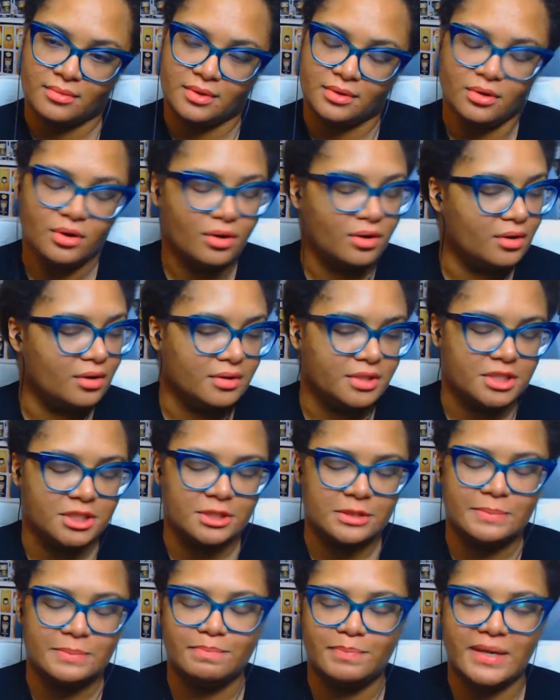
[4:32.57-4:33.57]
Girl,
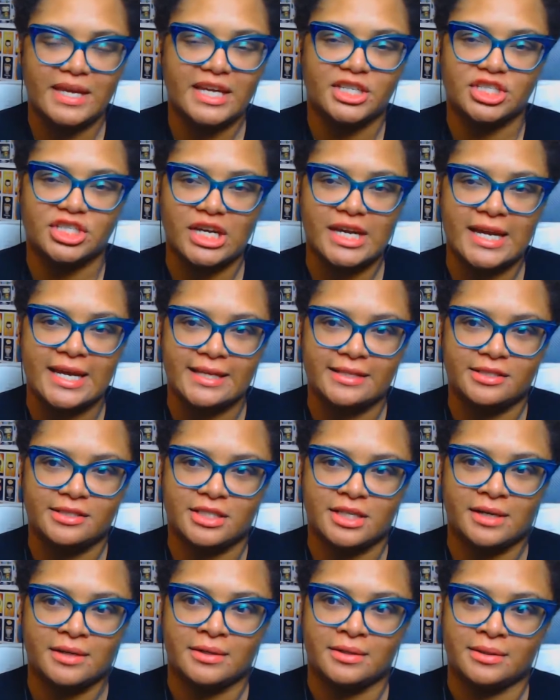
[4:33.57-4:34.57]
speech
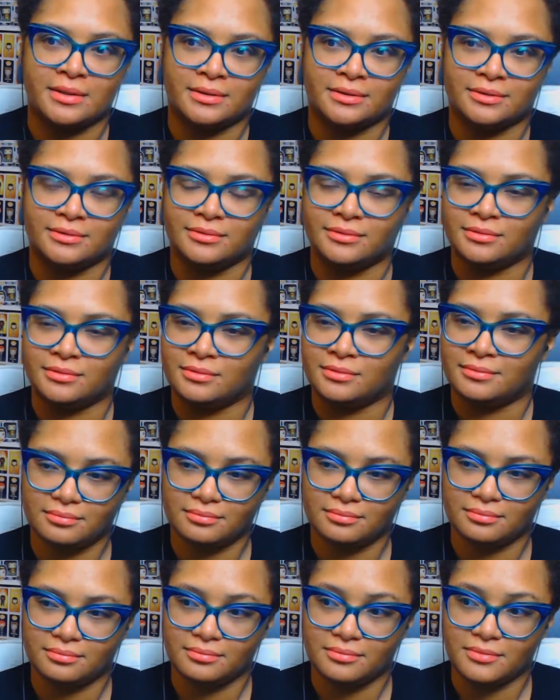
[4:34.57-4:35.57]
it!
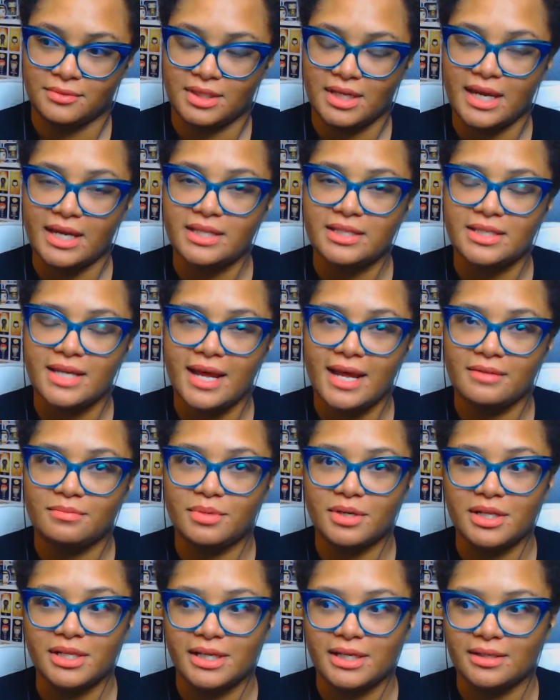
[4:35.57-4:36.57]
Gates had
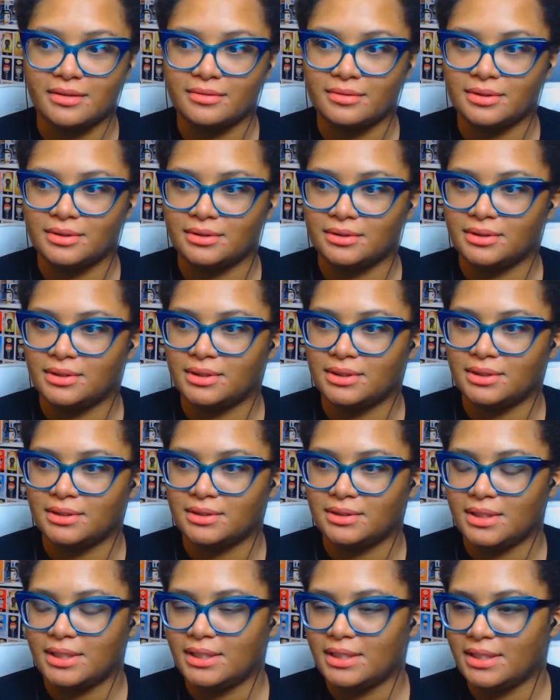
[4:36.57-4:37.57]
Billy.
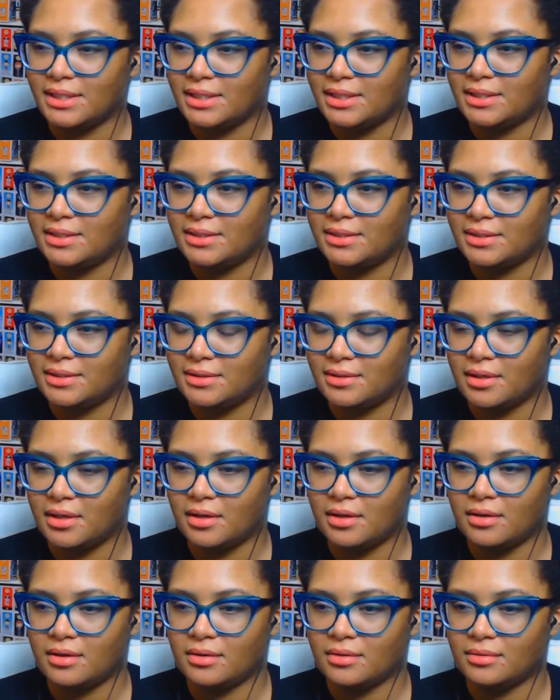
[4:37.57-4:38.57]
And then,
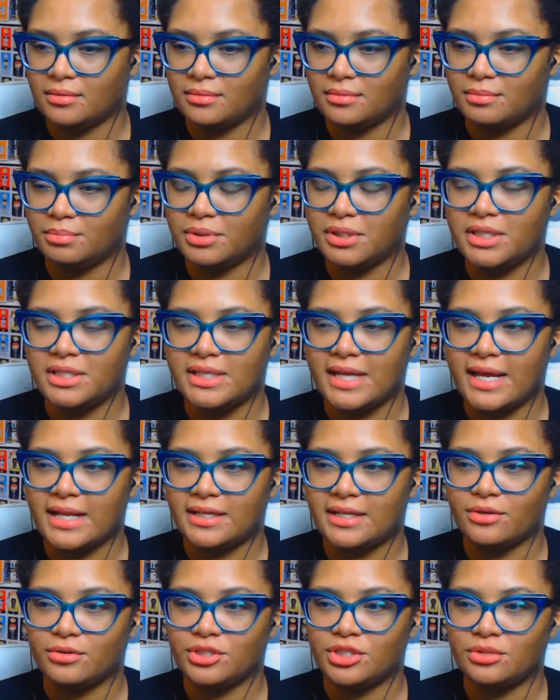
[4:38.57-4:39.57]
uh-oh. Please, Anne,
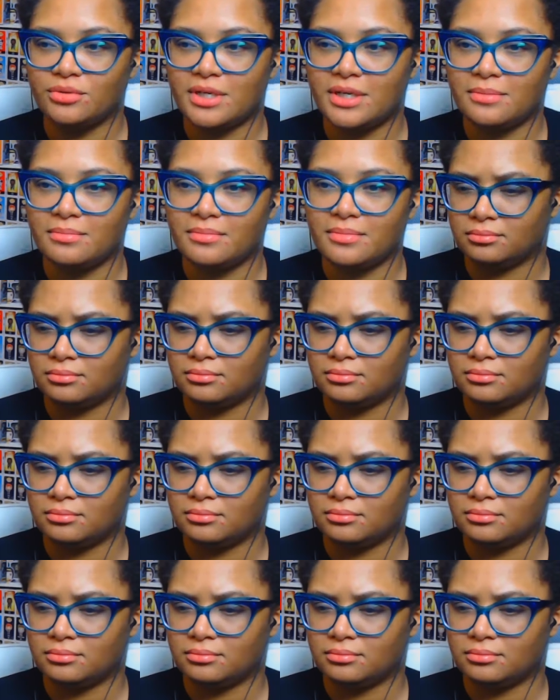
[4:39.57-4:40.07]
don't shoot him.